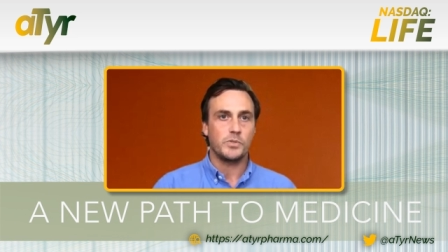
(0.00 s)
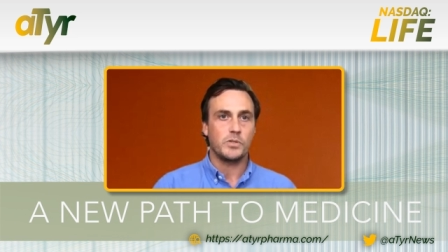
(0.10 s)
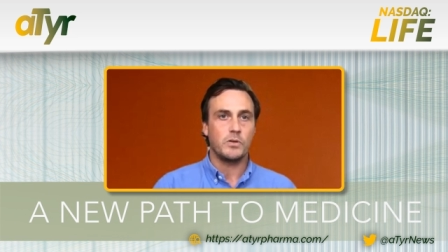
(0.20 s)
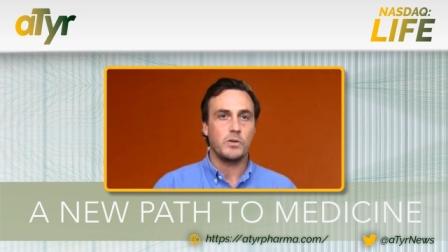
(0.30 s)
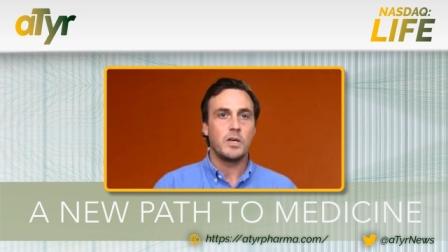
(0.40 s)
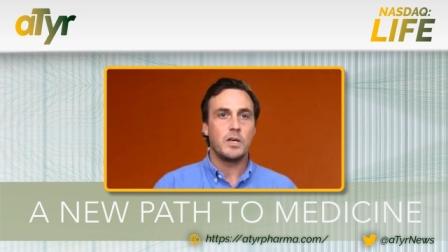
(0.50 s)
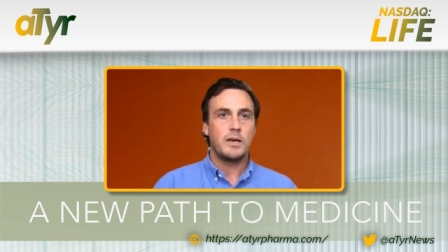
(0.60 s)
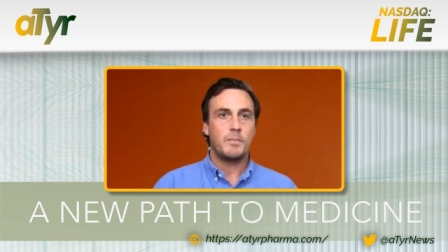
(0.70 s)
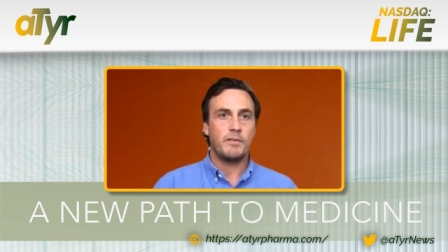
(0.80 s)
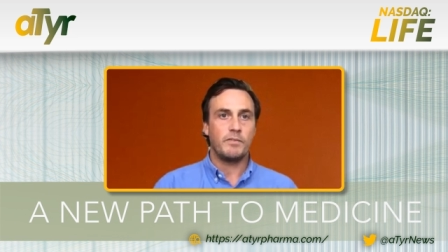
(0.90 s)
So
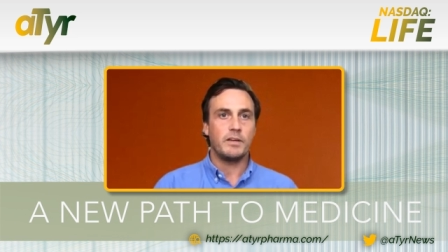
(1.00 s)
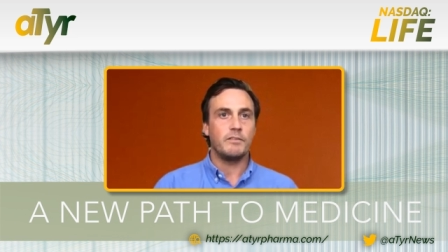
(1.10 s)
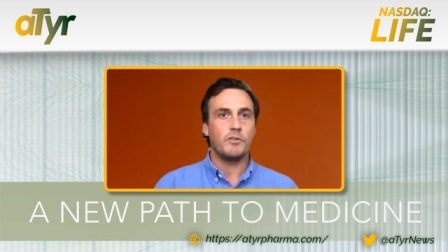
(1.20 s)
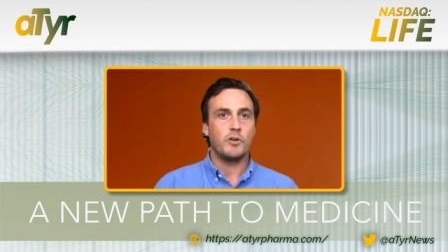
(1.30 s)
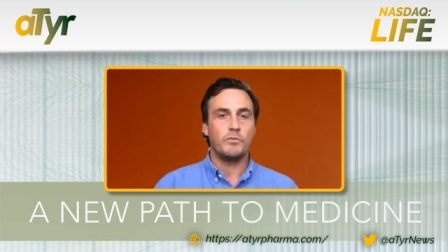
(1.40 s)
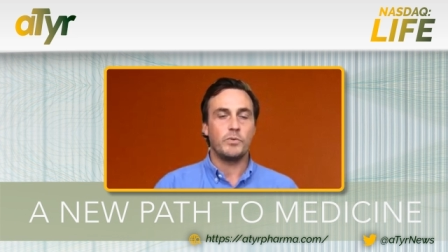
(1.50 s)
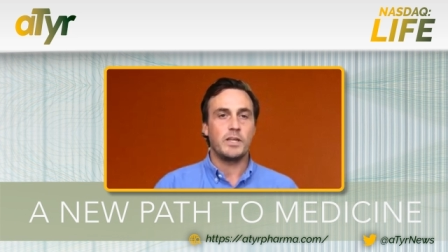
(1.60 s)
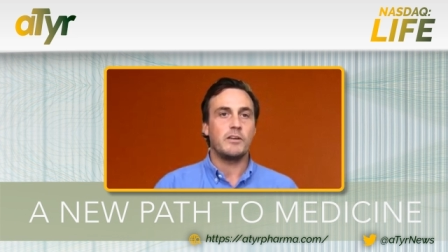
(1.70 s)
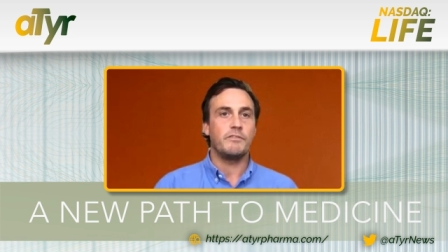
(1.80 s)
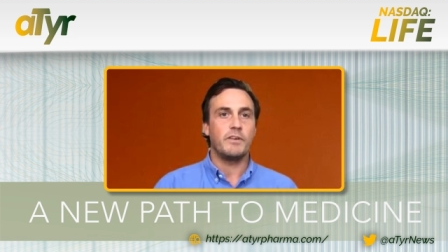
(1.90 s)
heavily involved with
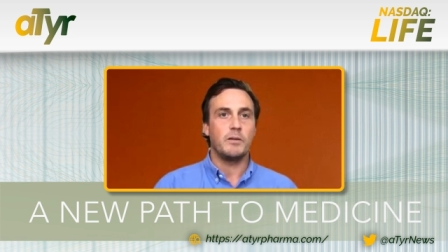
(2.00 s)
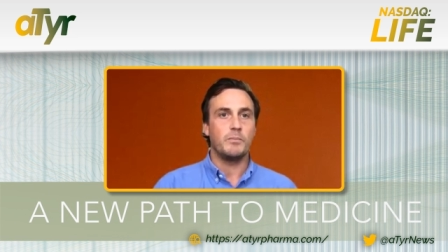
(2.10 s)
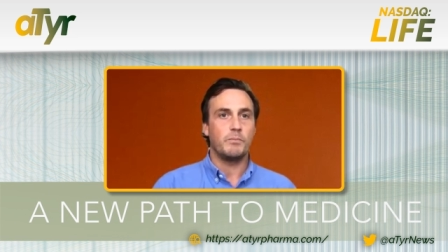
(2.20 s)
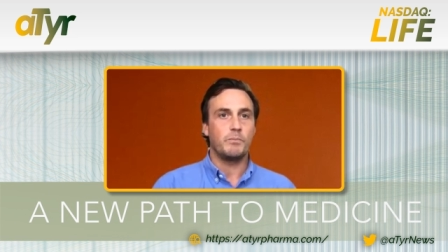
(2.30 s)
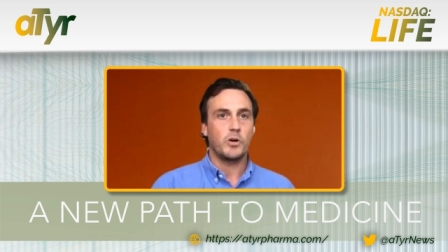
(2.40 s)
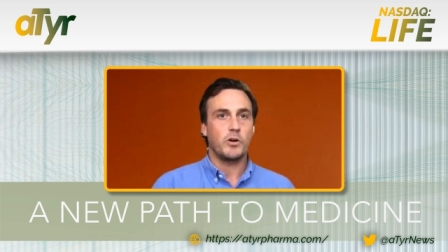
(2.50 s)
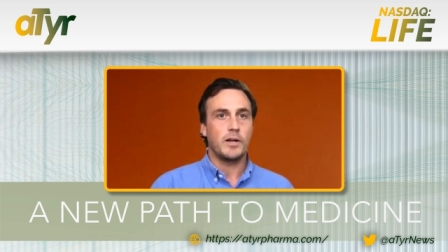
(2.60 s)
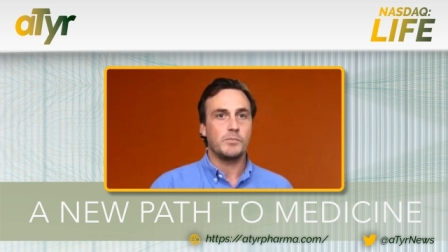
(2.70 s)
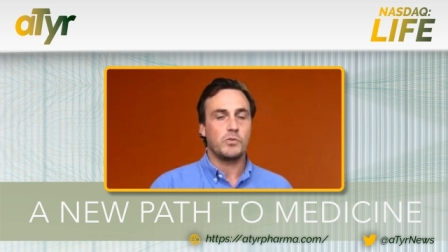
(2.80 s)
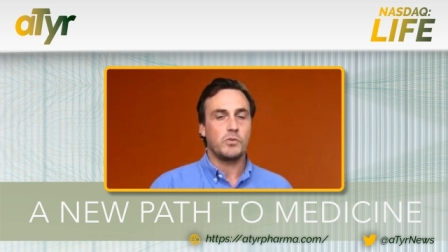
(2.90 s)
our development
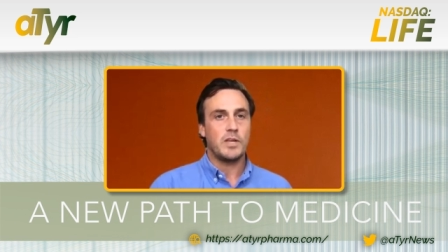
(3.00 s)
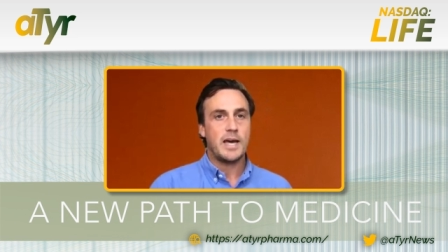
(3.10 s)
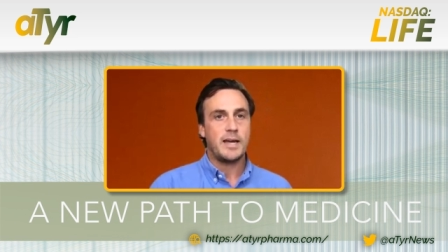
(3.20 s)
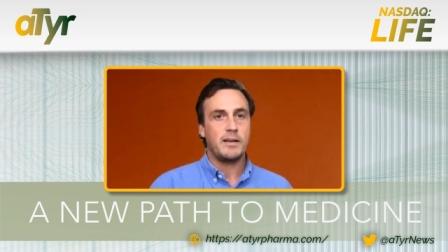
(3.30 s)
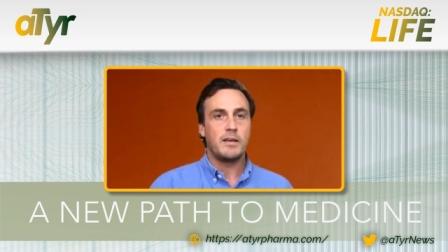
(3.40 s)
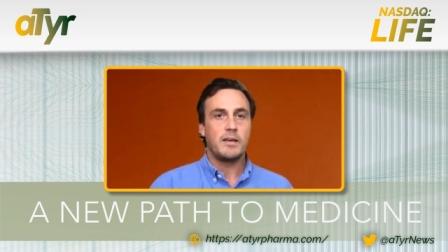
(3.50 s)
programs through that.